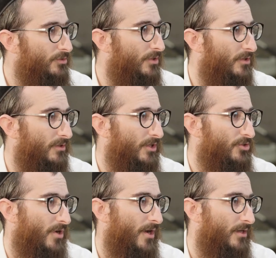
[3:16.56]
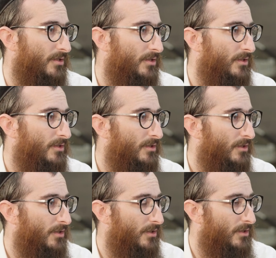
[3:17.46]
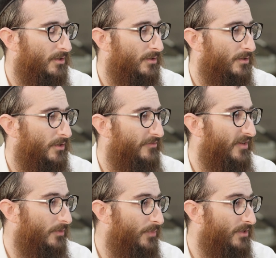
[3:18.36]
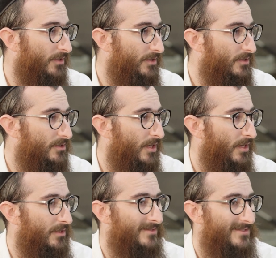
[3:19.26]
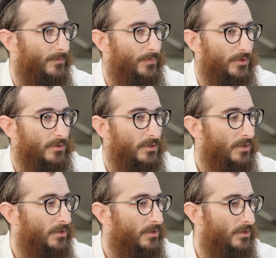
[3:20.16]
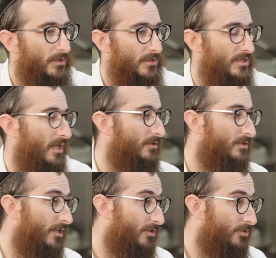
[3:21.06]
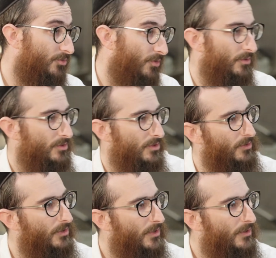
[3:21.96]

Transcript: due to the electronic availabilities and simple solid state control. So